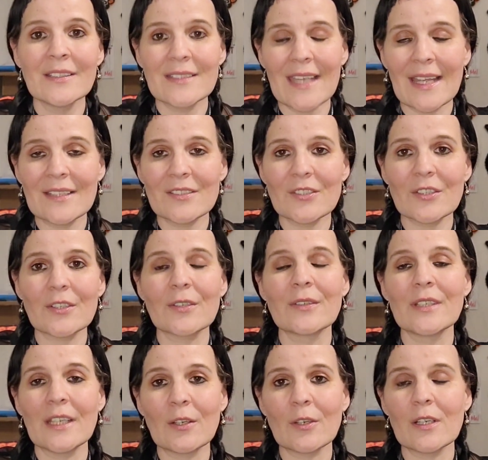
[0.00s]
to enter
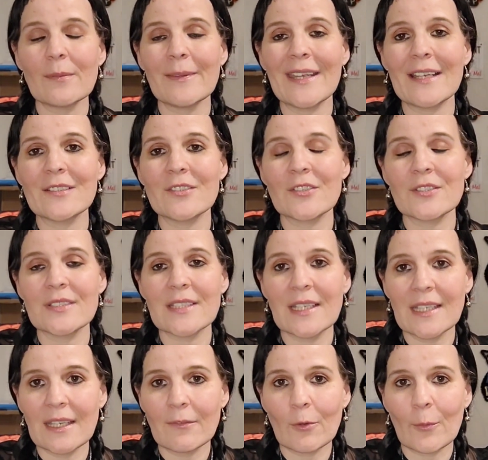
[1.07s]
in order to be entered into
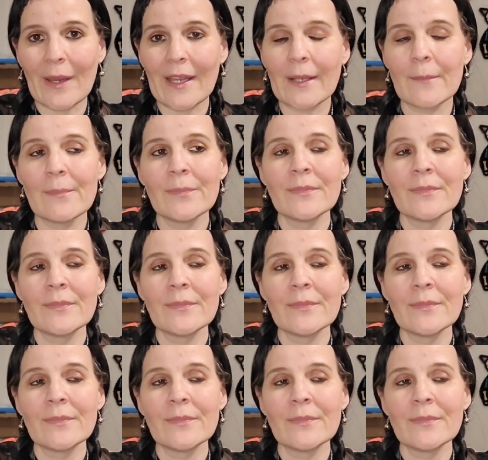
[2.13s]
the giveaway.